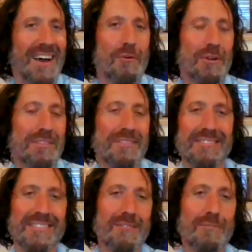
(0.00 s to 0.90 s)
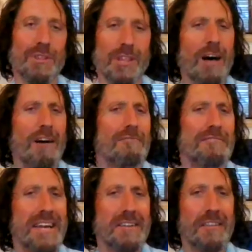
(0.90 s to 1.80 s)
with with love
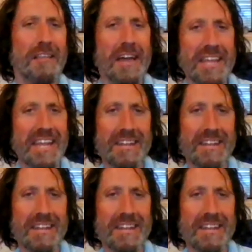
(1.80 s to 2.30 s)
and light.